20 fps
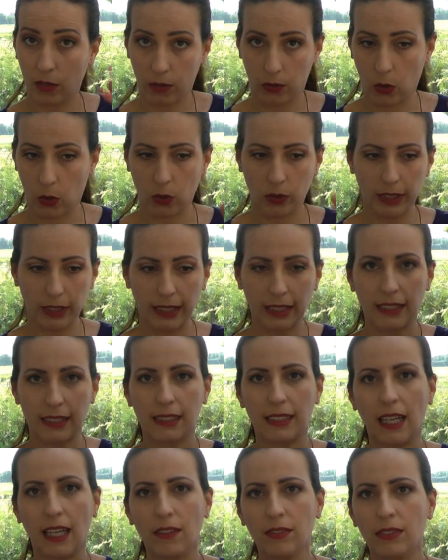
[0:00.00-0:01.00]
folding and
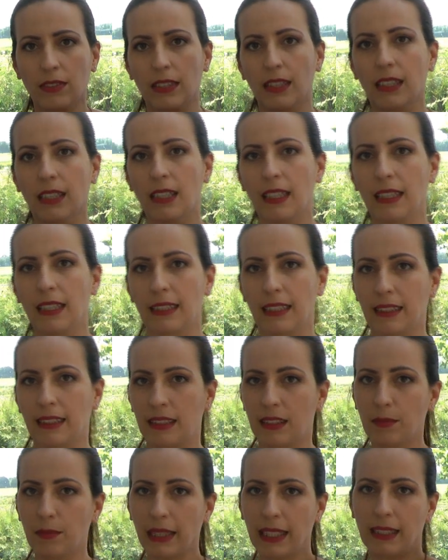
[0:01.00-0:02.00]
stuff that
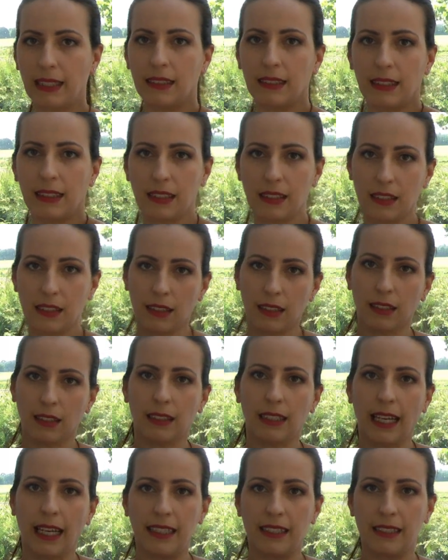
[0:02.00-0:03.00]
is making this
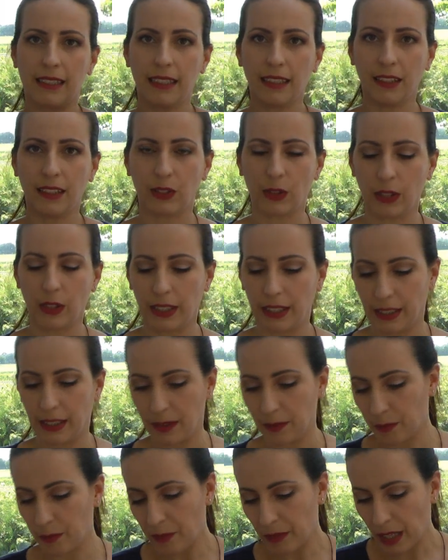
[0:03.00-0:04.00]
nice detail
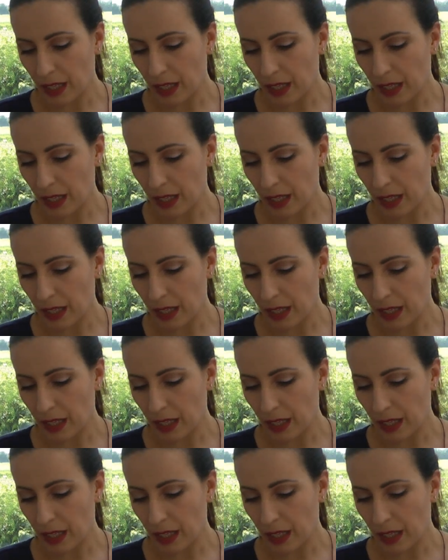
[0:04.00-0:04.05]
here.